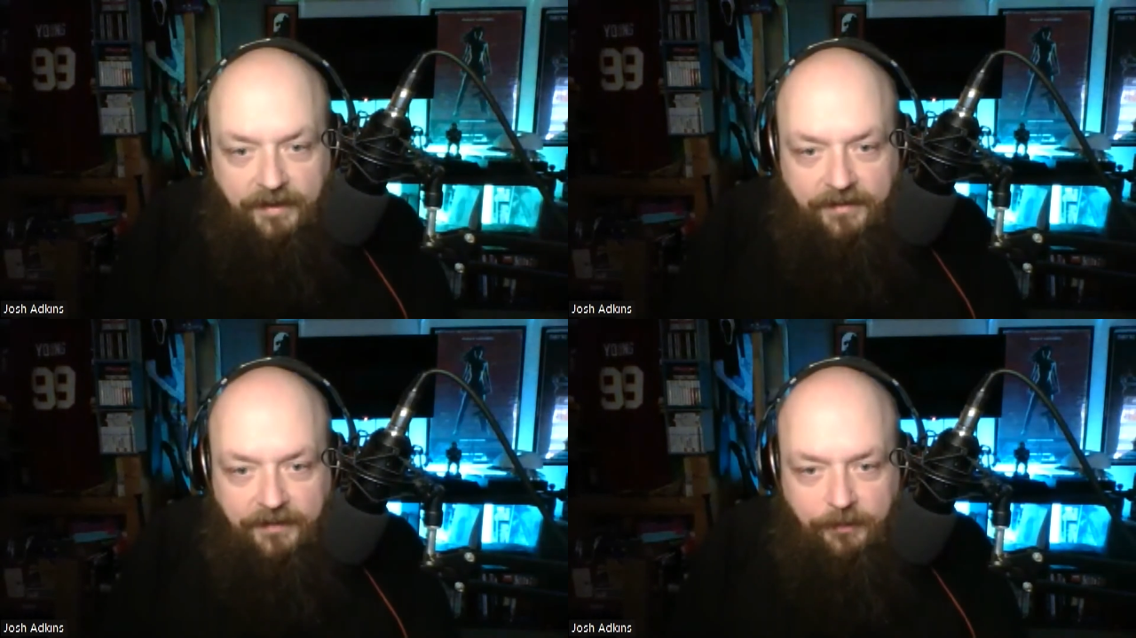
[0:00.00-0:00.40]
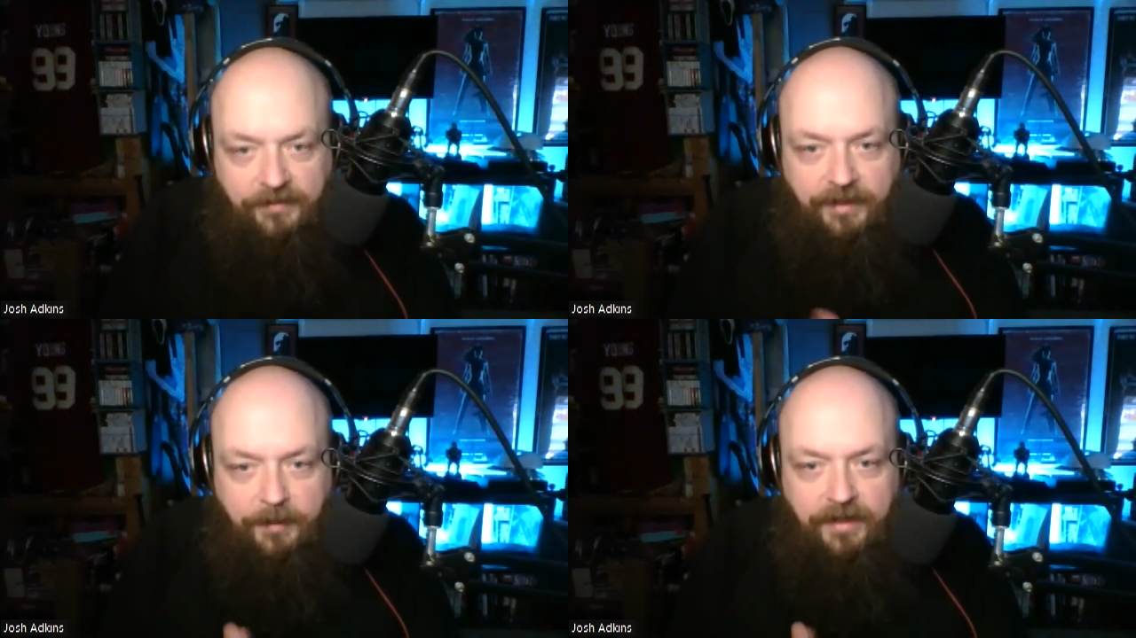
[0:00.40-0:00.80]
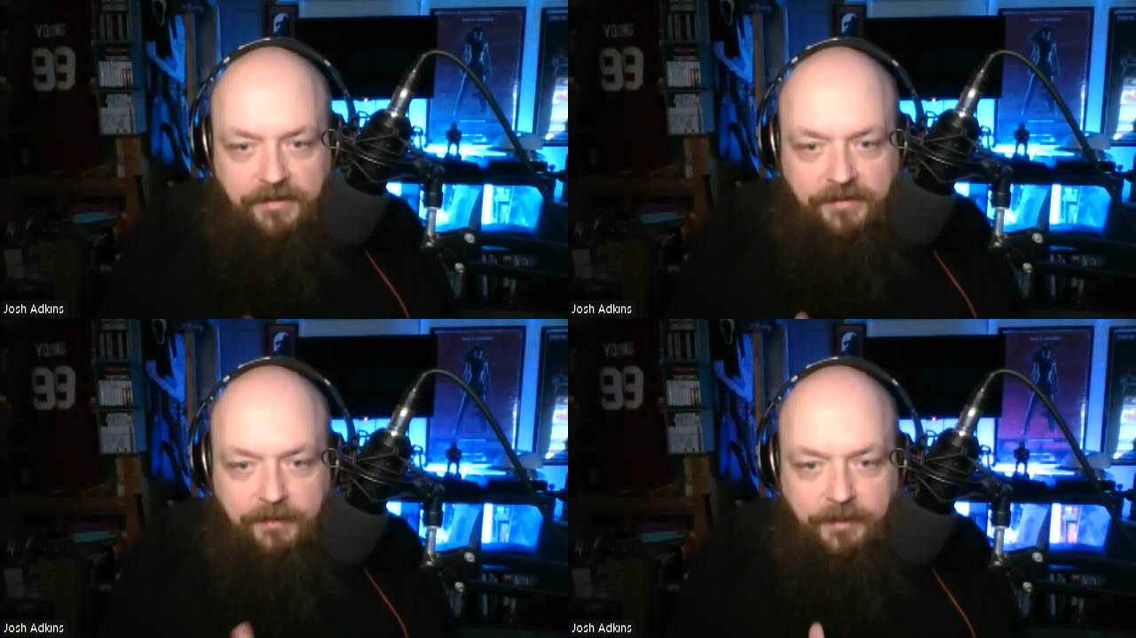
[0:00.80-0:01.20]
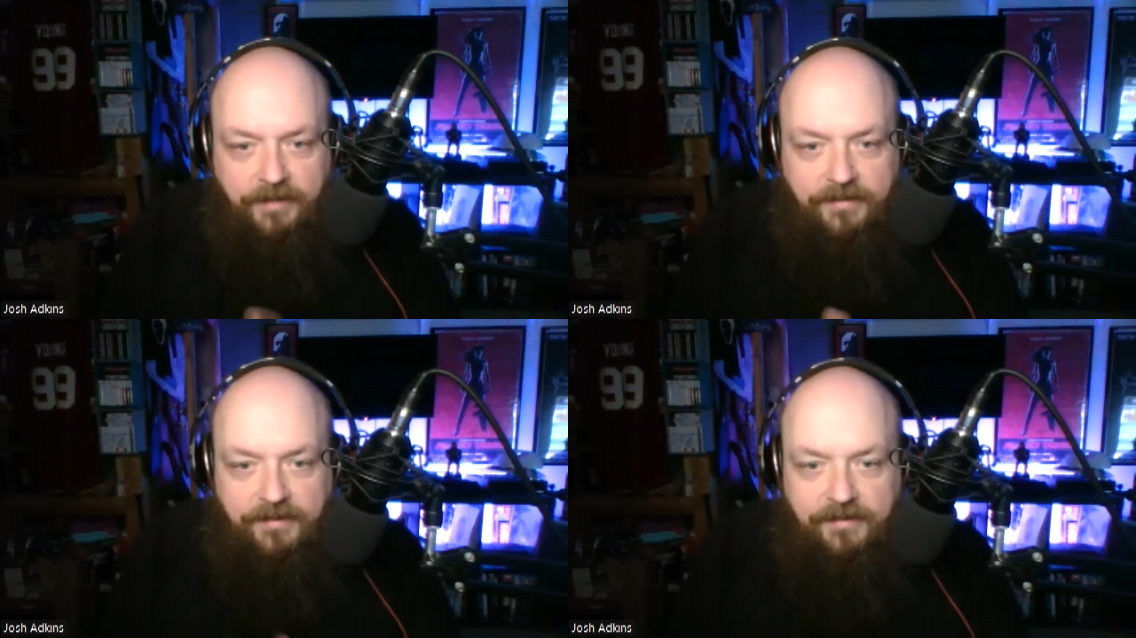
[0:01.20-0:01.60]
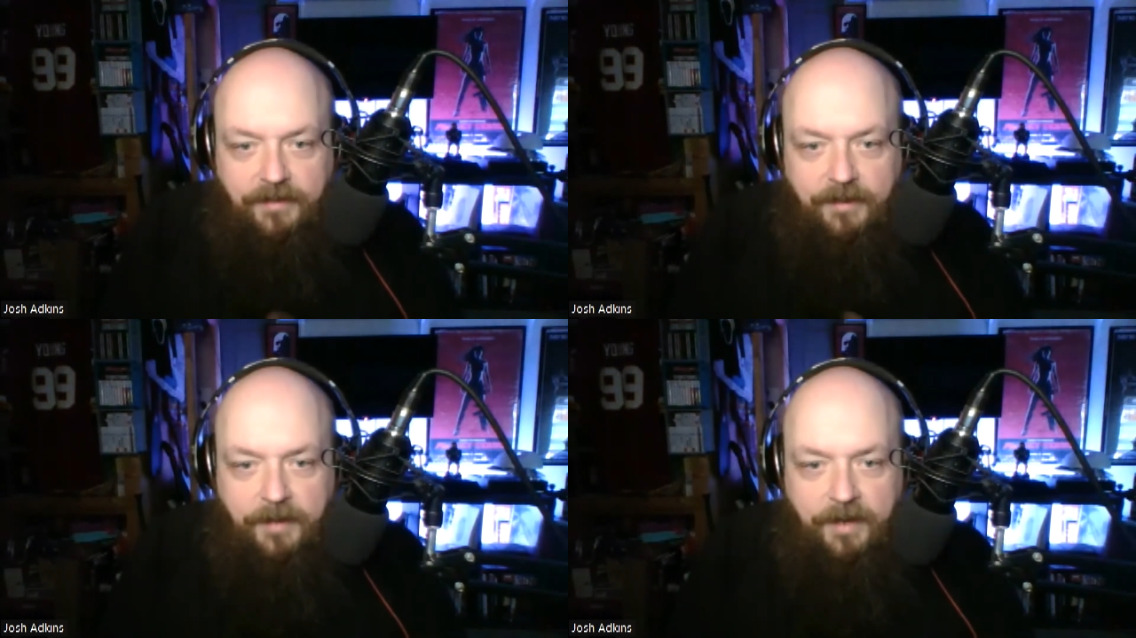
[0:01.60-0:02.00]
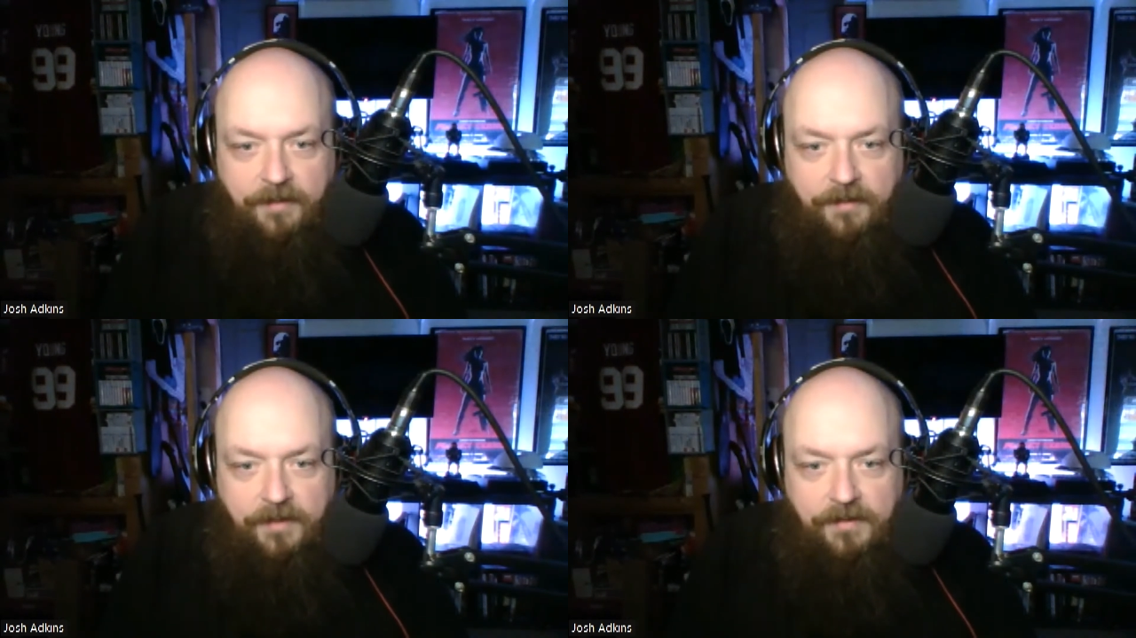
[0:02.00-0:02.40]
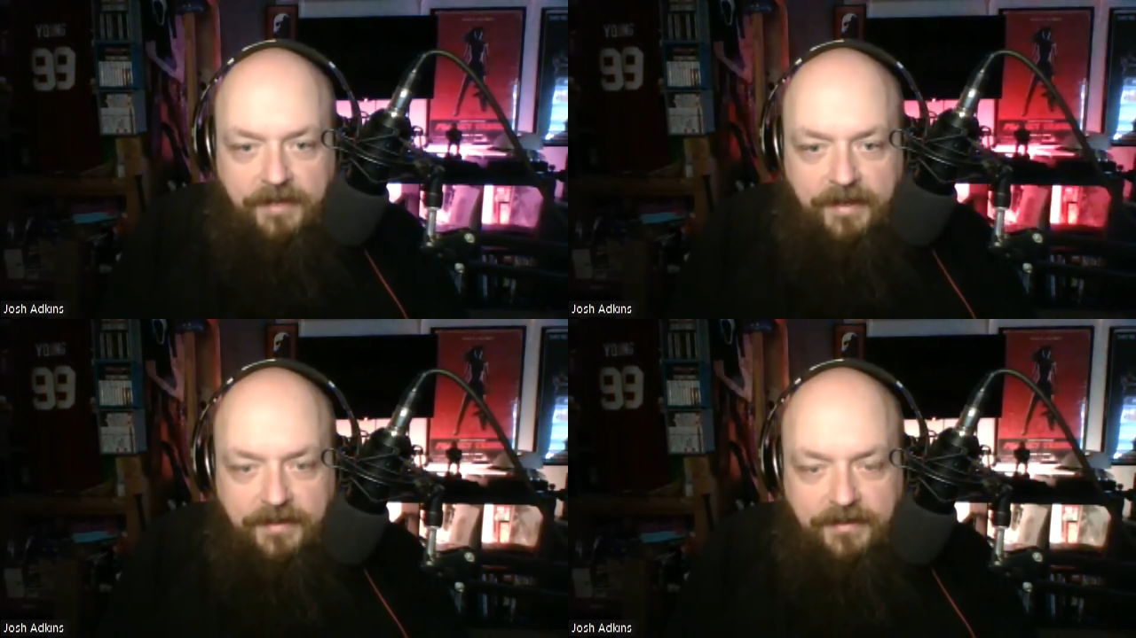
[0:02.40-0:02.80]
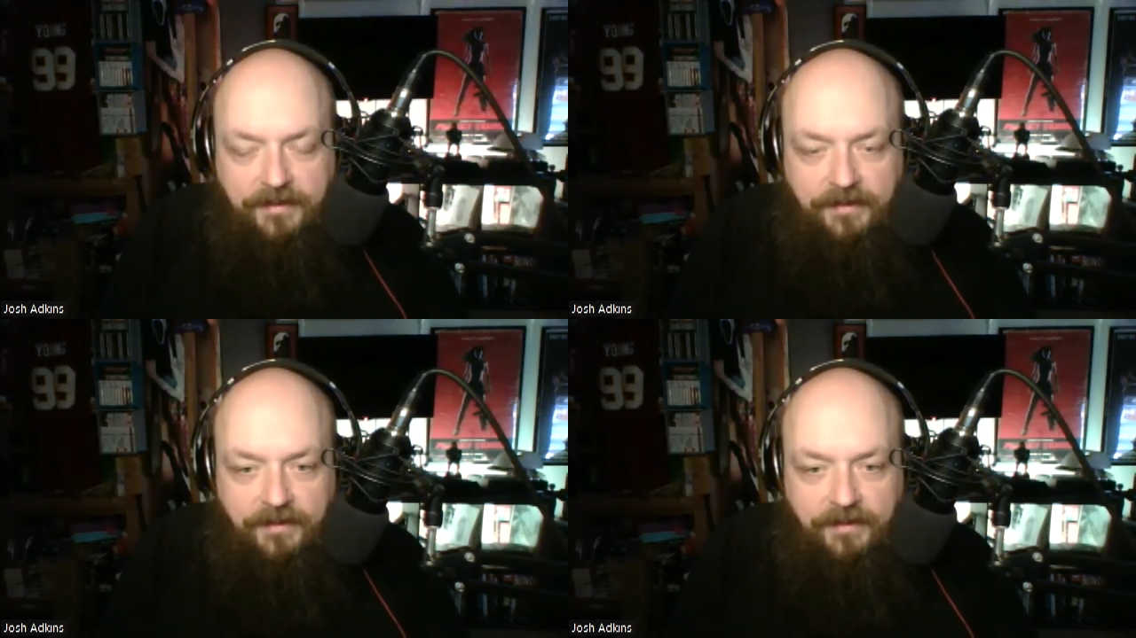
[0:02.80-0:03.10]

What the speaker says: This one's going to be interesting because this is going to be our first taste,